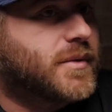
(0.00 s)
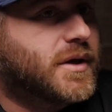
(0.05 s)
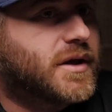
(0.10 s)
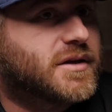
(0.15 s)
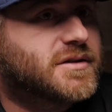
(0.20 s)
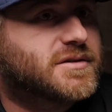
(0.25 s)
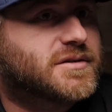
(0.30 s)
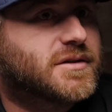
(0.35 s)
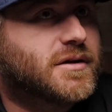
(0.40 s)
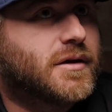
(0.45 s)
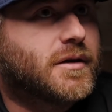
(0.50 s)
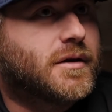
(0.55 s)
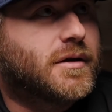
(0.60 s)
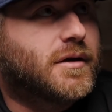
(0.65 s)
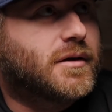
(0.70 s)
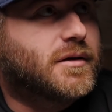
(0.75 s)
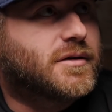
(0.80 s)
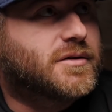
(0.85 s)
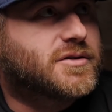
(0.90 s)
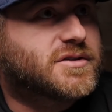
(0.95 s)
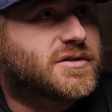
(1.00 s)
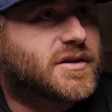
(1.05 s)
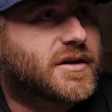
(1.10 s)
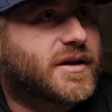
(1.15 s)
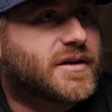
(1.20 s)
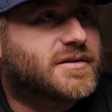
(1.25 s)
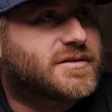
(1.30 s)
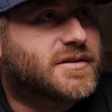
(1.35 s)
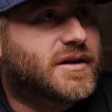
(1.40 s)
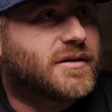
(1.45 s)
Because just
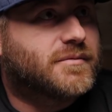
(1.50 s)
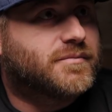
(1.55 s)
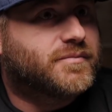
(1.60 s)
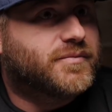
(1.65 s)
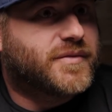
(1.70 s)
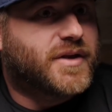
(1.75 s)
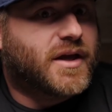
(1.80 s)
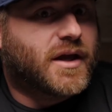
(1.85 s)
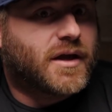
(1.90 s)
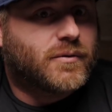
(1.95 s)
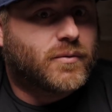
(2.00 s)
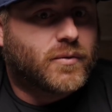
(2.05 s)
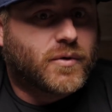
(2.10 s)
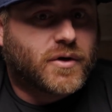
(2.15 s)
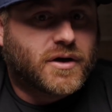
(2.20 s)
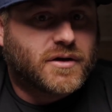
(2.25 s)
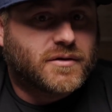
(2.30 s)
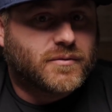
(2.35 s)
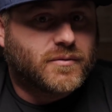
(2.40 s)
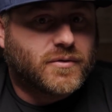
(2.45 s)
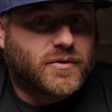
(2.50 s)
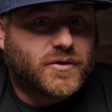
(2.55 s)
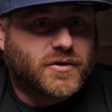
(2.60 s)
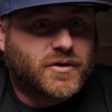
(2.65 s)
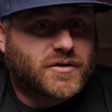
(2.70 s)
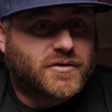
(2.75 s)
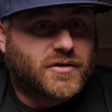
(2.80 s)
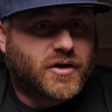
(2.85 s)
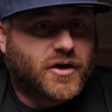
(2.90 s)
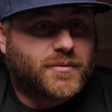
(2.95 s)
like I said, you
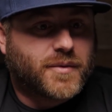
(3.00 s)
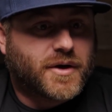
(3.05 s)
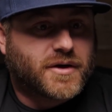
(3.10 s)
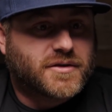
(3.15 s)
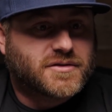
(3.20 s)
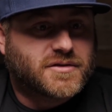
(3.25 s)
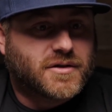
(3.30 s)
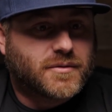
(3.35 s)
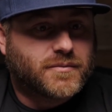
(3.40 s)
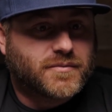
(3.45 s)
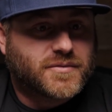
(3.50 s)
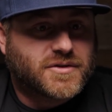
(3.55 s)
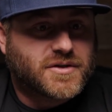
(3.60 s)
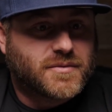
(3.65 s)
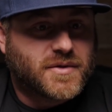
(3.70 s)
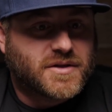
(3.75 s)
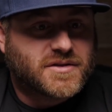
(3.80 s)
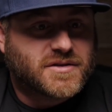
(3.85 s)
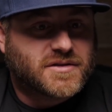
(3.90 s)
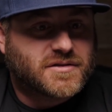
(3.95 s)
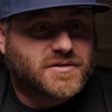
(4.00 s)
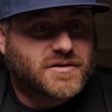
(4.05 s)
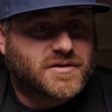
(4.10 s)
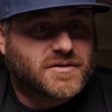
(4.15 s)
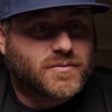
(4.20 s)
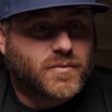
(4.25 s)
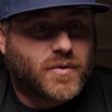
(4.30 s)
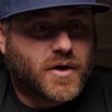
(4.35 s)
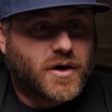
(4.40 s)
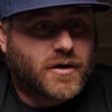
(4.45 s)
can talk about some
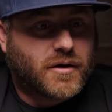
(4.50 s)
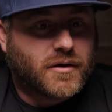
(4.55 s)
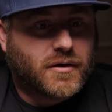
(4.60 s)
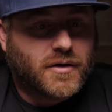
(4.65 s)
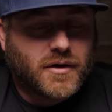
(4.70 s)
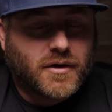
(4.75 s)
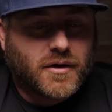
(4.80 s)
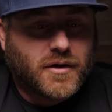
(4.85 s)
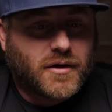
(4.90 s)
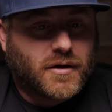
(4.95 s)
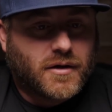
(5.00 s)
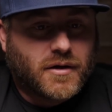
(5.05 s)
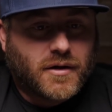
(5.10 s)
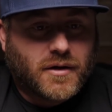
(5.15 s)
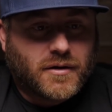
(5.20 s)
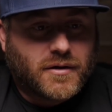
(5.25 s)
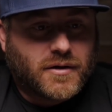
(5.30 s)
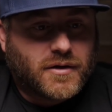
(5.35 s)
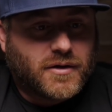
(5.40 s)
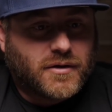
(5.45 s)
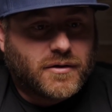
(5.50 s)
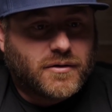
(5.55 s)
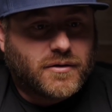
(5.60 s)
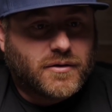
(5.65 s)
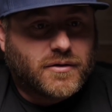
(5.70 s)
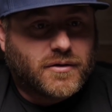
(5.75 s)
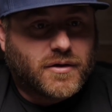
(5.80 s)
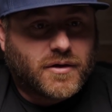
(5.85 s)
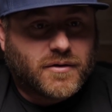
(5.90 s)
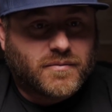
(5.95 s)
instances where
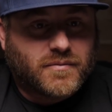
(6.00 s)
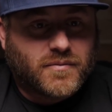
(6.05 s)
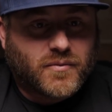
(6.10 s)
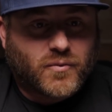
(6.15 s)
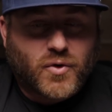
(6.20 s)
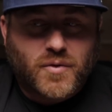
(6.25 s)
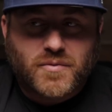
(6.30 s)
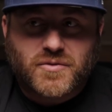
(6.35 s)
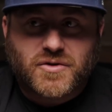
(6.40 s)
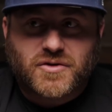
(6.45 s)
the rooms are